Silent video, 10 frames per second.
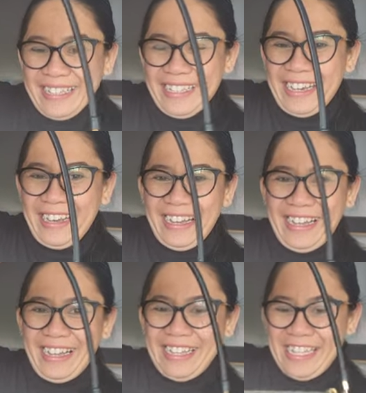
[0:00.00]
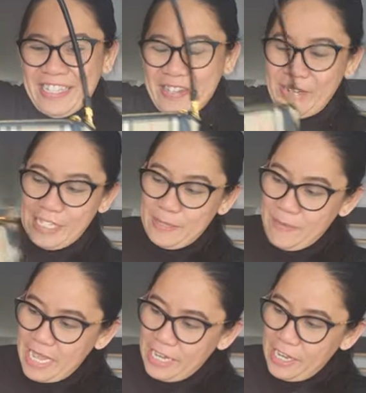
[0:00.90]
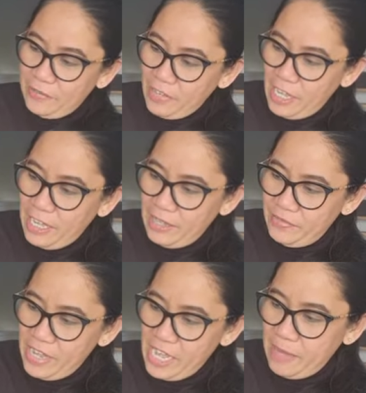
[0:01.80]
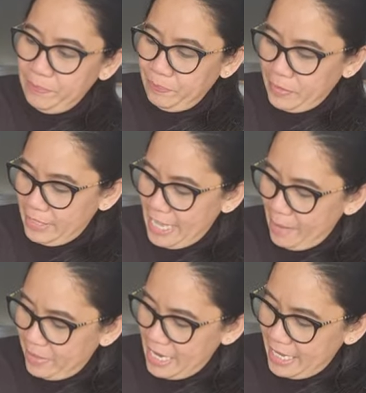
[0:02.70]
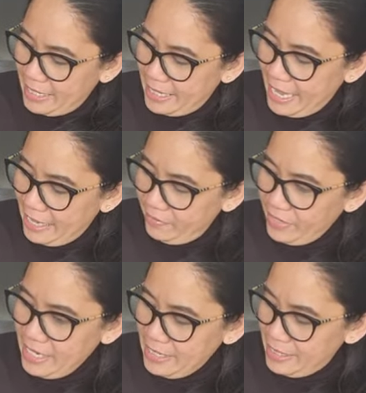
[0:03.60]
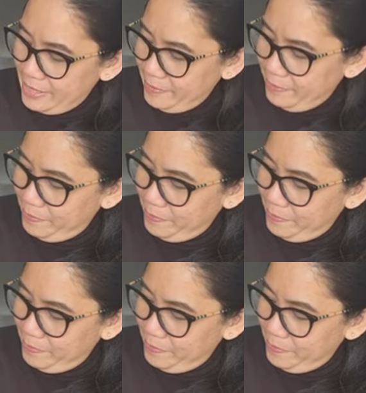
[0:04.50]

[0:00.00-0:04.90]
Yeah, so it's made of, of um, laminated canvas.